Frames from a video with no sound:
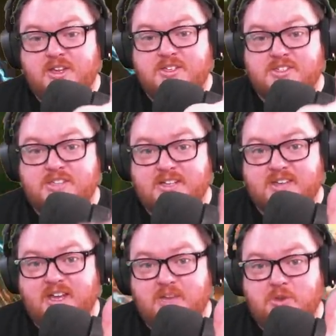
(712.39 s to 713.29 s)
stance
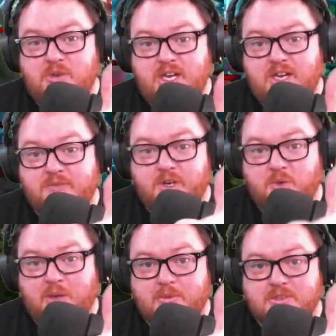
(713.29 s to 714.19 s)
item you need for your
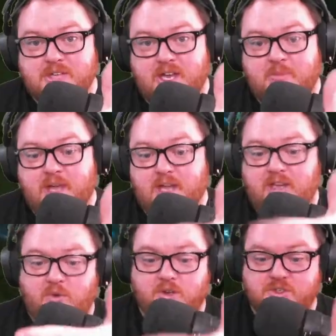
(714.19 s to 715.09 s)
weapon type, and
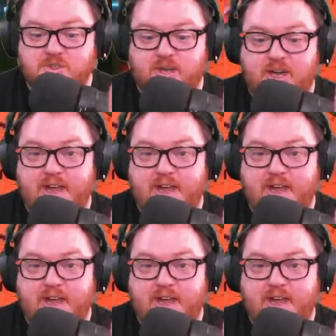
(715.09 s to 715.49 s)
you also got to have it